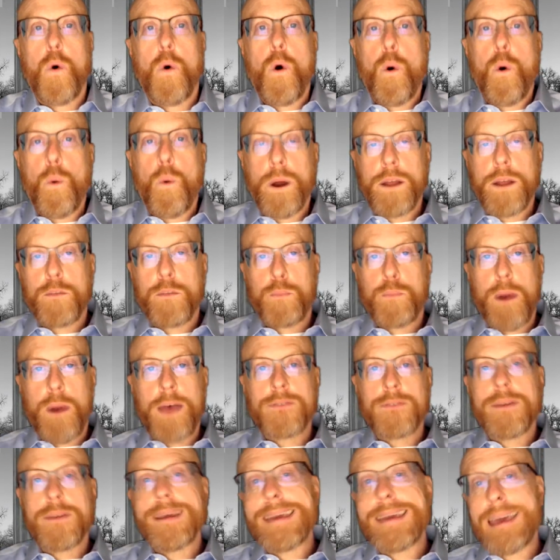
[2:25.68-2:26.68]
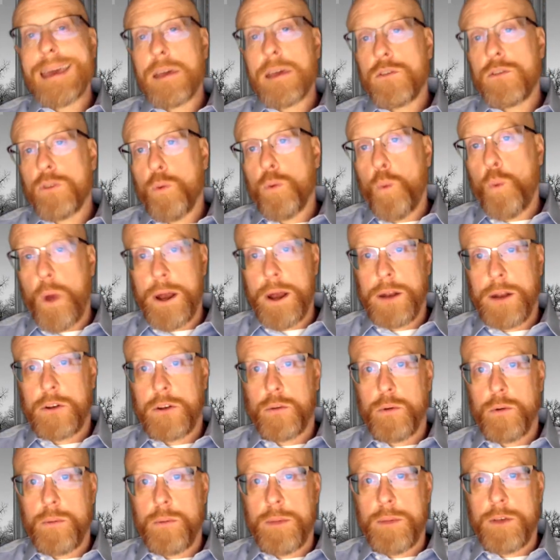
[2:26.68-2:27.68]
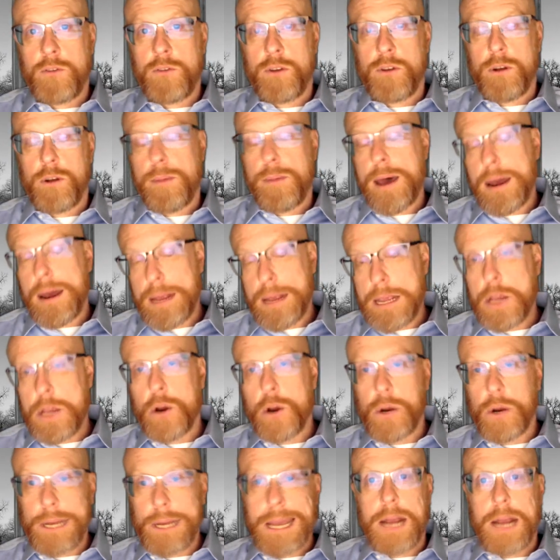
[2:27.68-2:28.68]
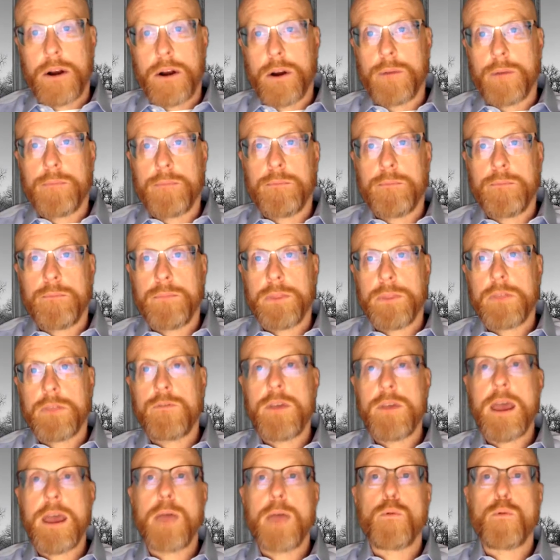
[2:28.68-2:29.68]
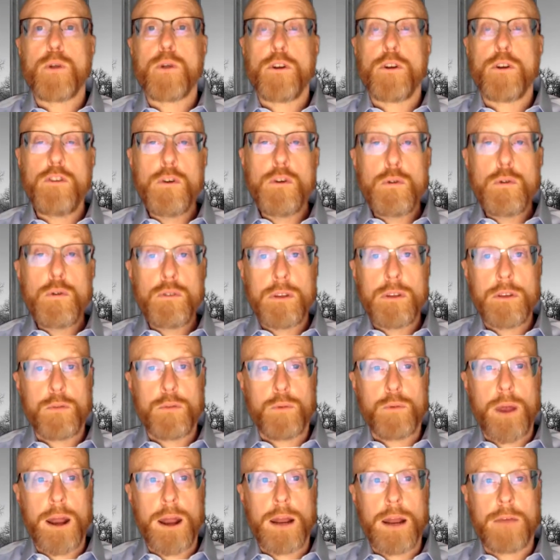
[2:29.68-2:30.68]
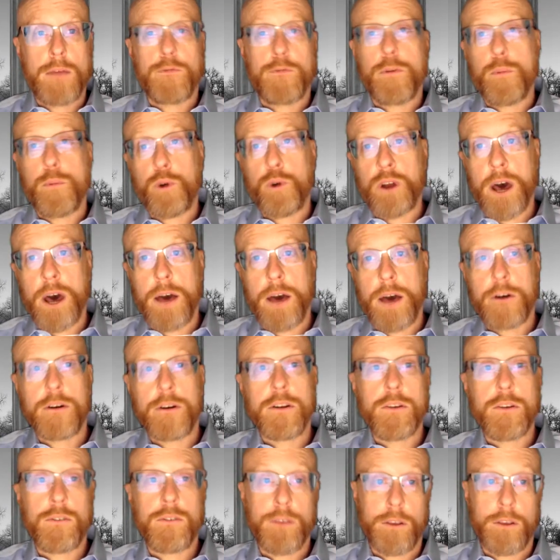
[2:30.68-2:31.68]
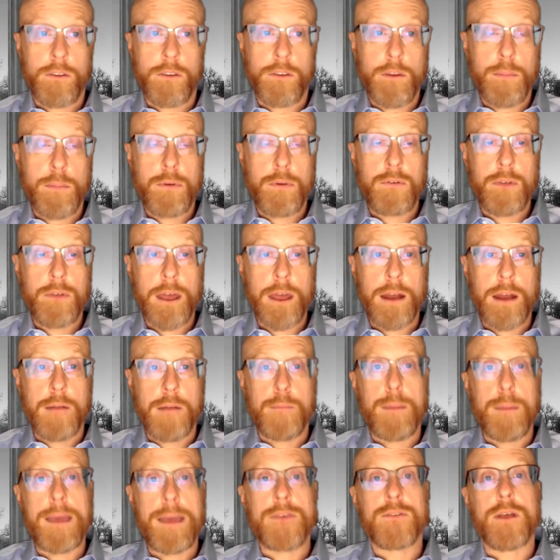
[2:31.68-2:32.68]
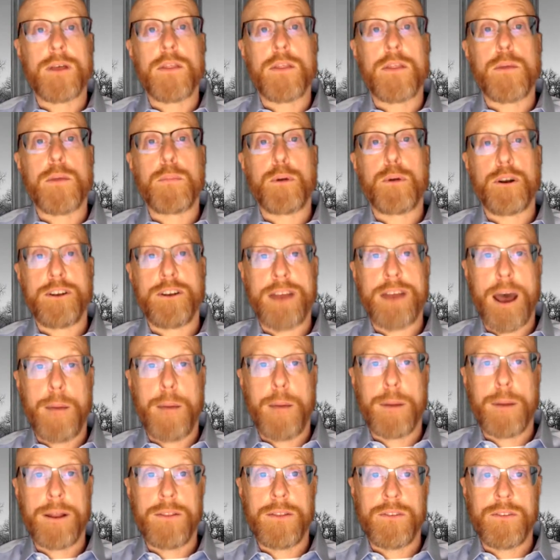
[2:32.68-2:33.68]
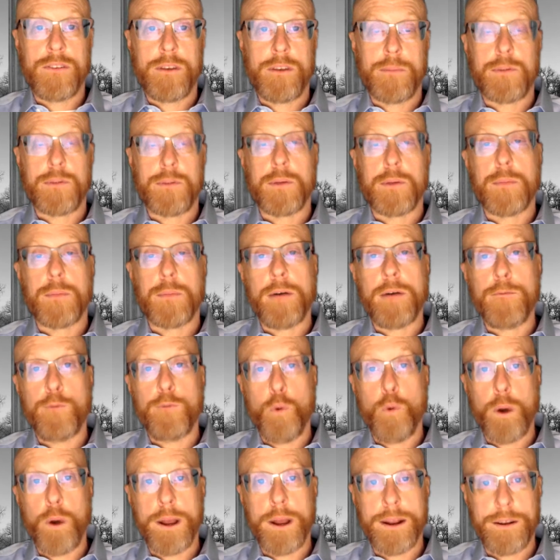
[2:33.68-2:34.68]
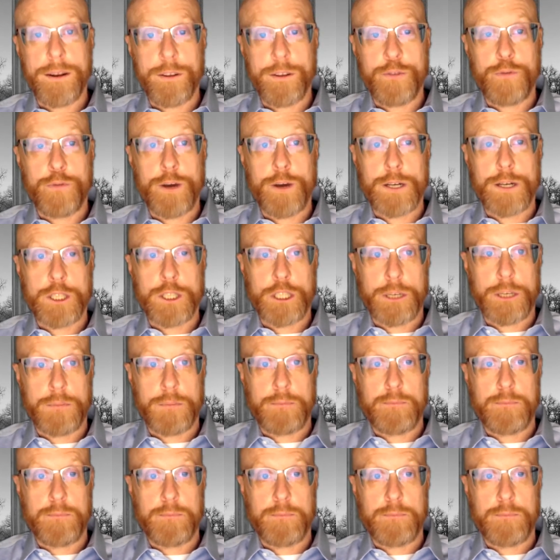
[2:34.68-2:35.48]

When his prostate cancer went into remission about a year later, the VA reduced his rating from 100 to 60% based on the predominant symptom of voiding dysfunction.